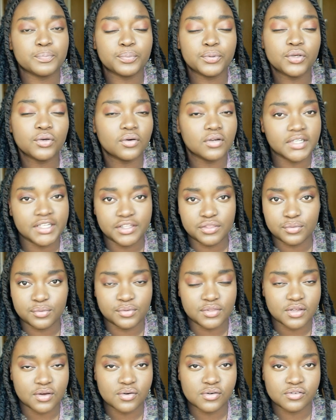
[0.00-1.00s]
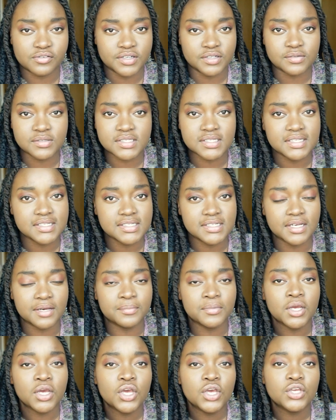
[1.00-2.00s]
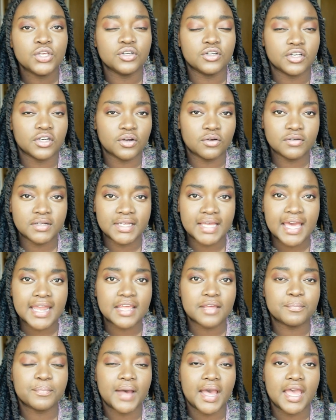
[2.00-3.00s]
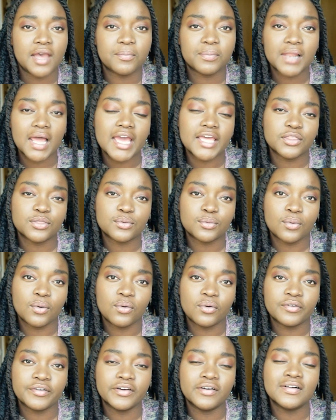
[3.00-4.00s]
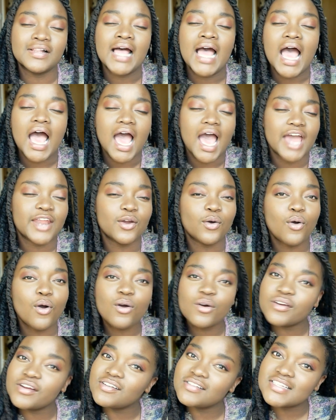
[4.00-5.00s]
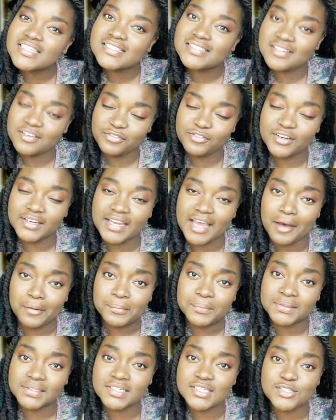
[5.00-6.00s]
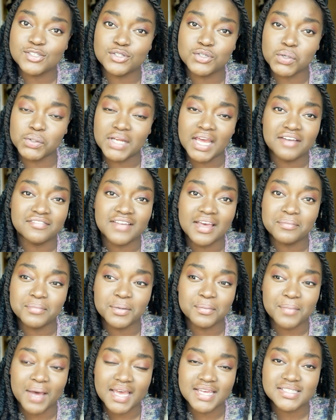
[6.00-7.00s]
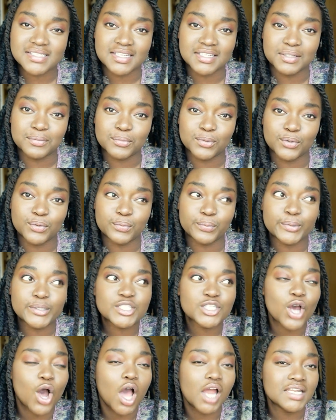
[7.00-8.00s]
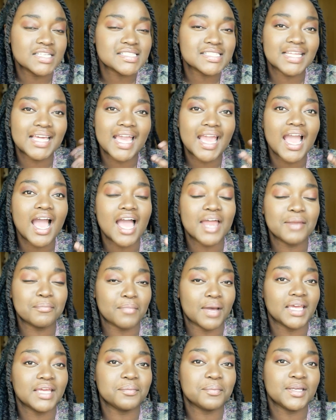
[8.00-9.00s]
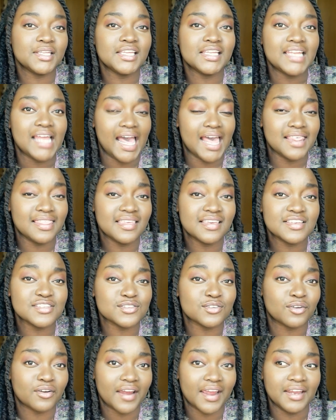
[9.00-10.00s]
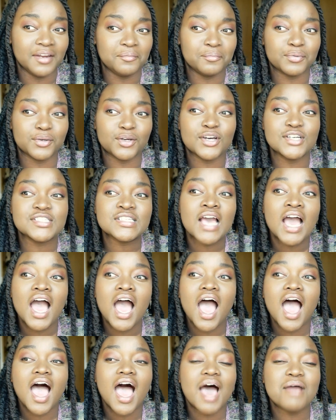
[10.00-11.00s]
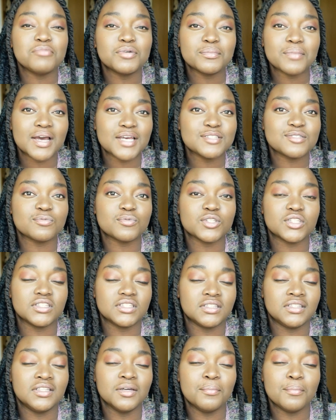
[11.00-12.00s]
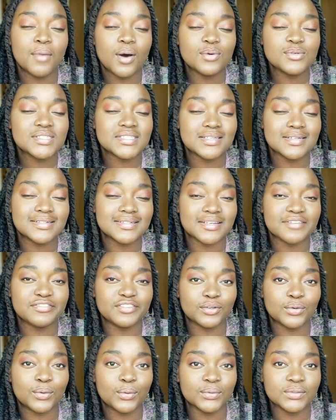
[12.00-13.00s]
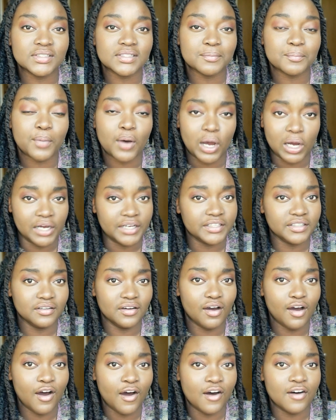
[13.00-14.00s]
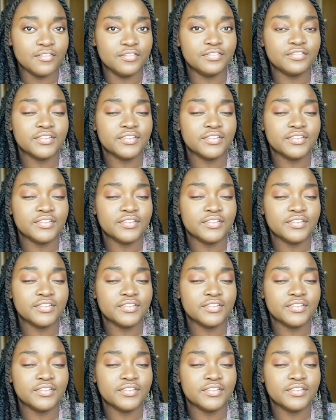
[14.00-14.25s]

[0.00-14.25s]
purely through the Oriel system. You can only get it by applying through Oriel. I know Oriel is different now because you don't have MMIs anymore, which honestly, in my opinion, I think is great, because MMIs were the most difficult part of